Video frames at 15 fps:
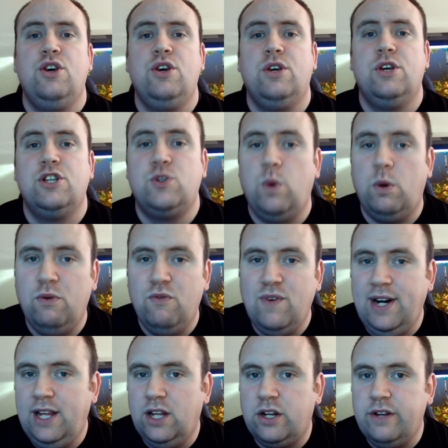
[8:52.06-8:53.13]
So what we're
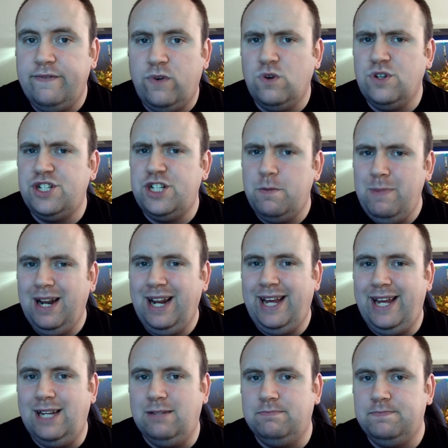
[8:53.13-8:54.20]
really looking for is
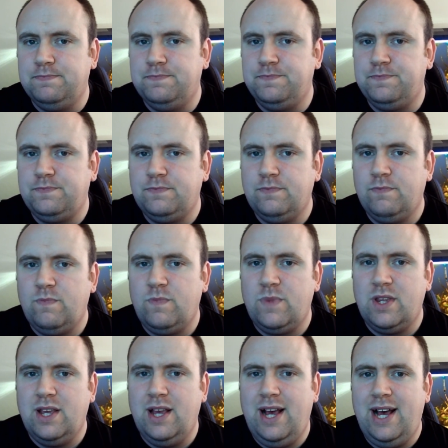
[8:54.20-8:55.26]
stability.
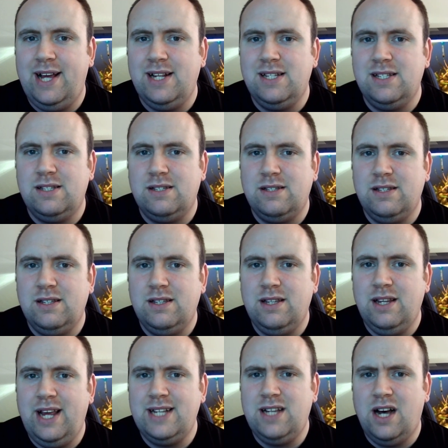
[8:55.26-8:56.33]
And
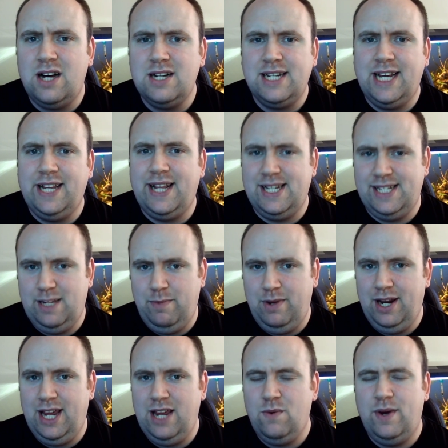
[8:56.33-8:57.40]
it's hard to get that
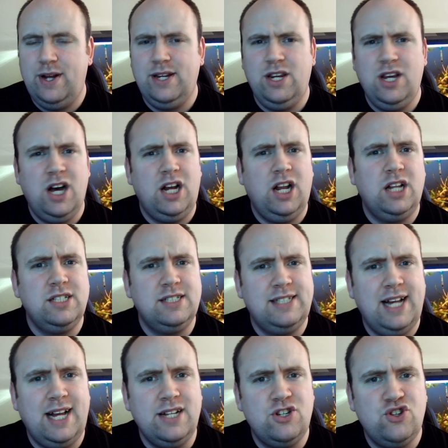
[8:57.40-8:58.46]
stability when you can't
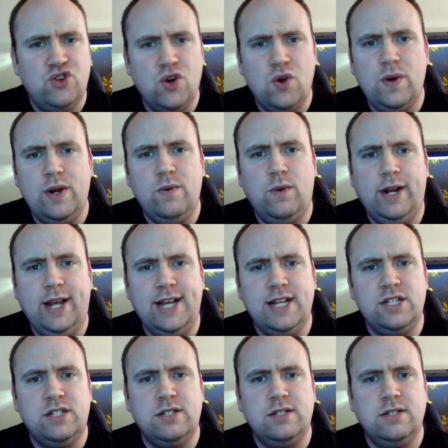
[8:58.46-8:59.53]
understand truly what it
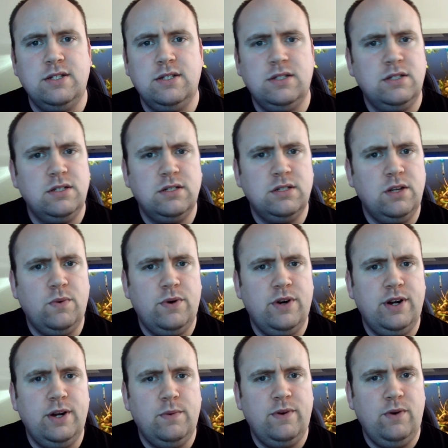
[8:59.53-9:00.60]
is that we're
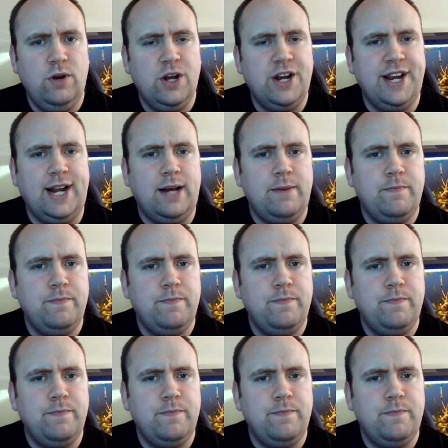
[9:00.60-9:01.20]
looking at.